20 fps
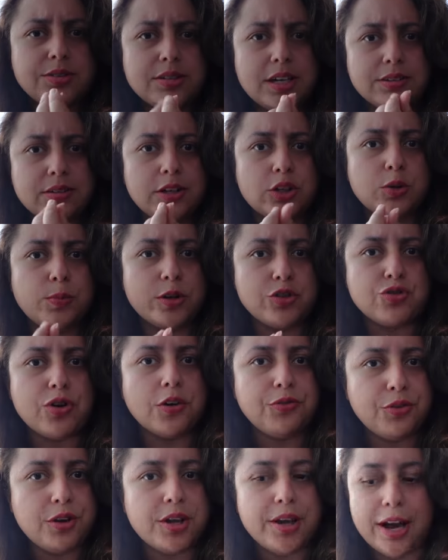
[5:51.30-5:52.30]
taste a little bit
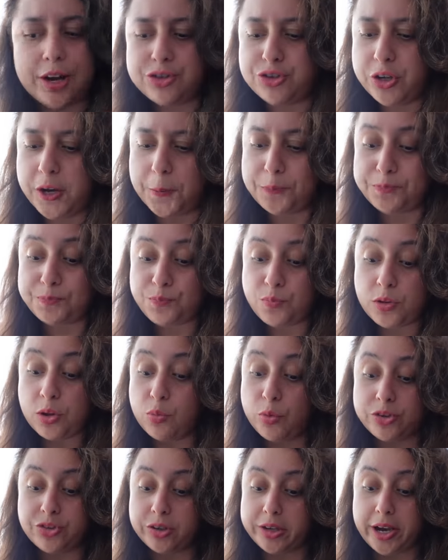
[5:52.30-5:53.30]
truffly actually,
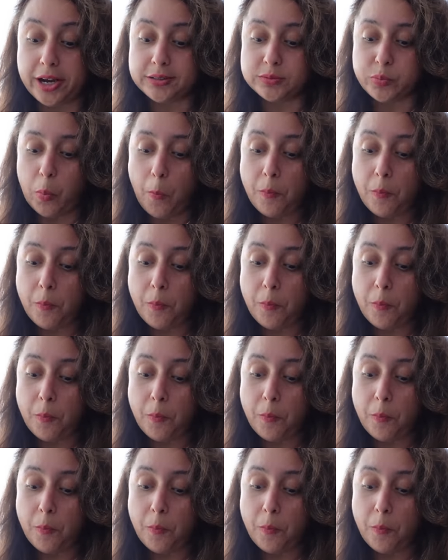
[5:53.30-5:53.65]
which again